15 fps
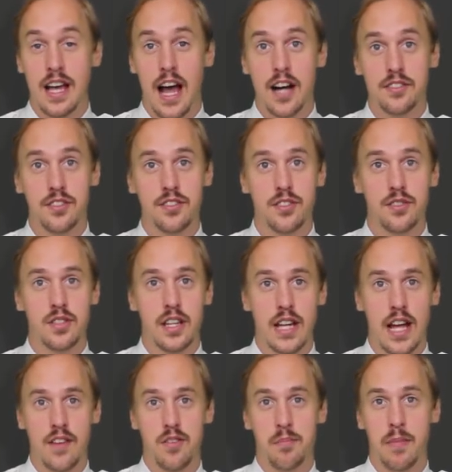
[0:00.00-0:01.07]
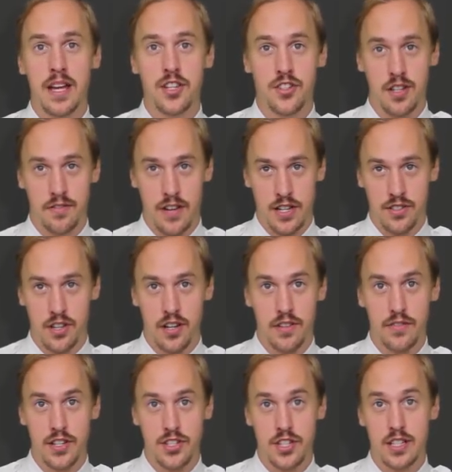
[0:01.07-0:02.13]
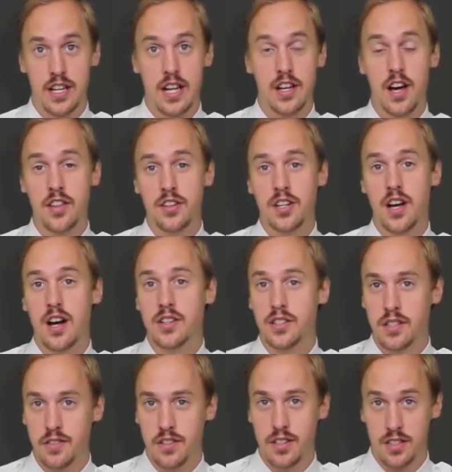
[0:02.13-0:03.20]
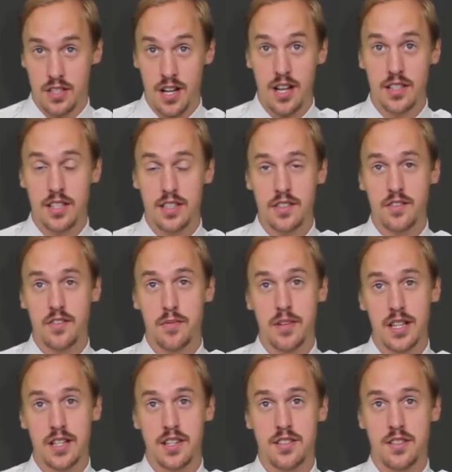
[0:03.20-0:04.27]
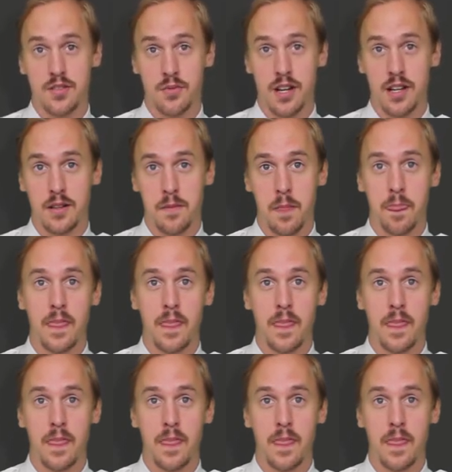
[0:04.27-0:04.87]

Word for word: Altitude can have a major effect on our vision and other cognitive, cognitive abilities as well.